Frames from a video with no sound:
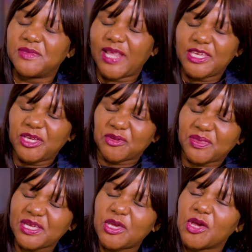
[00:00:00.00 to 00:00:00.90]
Thank you.
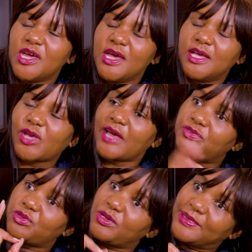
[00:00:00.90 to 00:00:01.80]
So I have
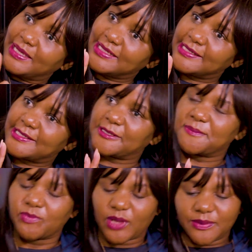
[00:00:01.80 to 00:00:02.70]
3
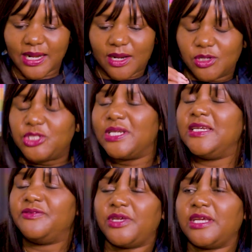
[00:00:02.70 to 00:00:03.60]
things that I want to
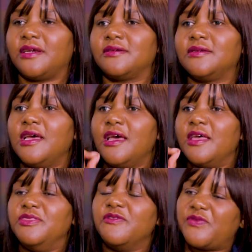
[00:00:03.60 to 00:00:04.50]
leave here.
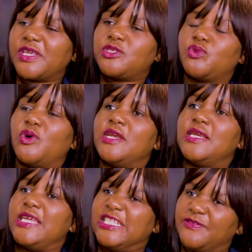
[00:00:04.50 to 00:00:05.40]
The first
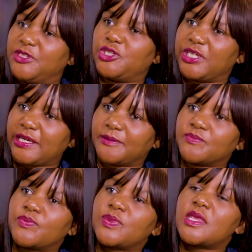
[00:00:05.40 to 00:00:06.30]
one is visioning,
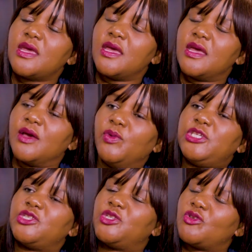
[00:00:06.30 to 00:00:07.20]

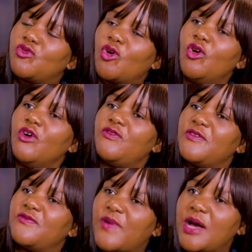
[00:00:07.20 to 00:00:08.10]
which is the role of
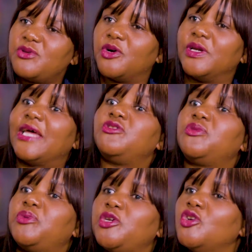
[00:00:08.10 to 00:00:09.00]
a founder or an
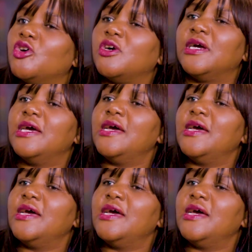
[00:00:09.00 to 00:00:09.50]
entrepreneur